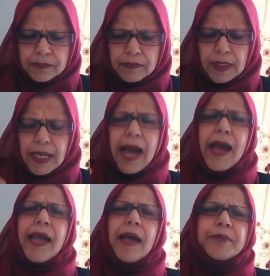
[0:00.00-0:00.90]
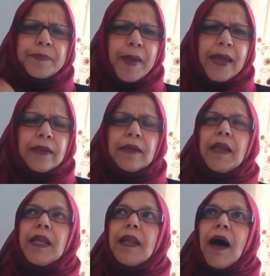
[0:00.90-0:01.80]
I have spent
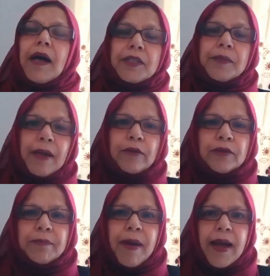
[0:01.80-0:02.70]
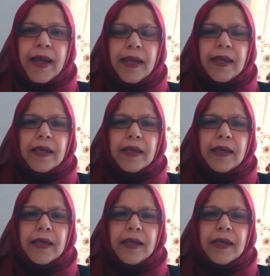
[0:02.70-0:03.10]
large amount of my